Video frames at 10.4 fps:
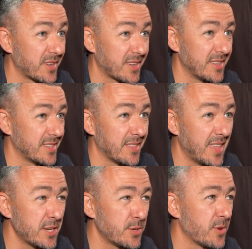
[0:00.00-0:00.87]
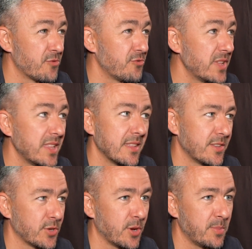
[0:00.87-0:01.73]
Because unless you were really at
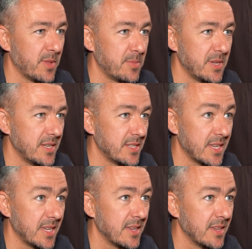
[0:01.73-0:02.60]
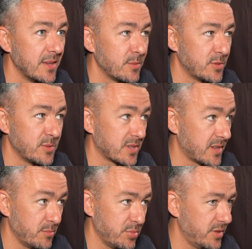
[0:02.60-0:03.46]
the top of the PDC, which was
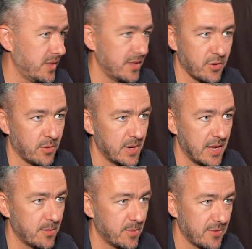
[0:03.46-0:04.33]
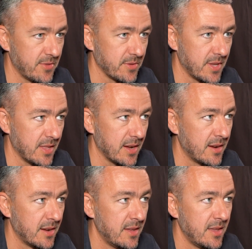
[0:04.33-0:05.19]
completely dominated by Phil Taylor,
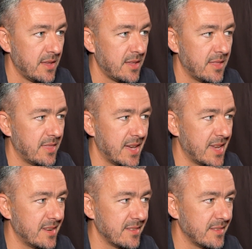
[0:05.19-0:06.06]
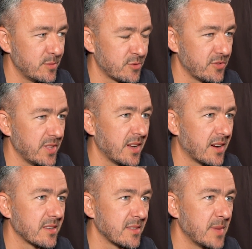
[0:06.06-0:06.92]
then it was really
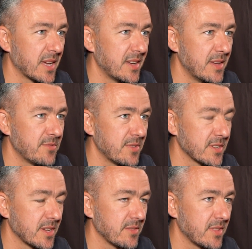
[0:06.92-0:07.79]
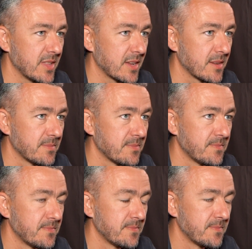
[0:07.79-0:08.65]
hard to make a name for yourself, I
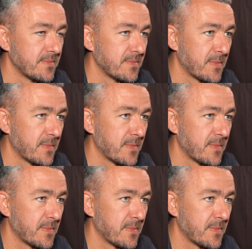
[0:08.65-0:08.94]
think.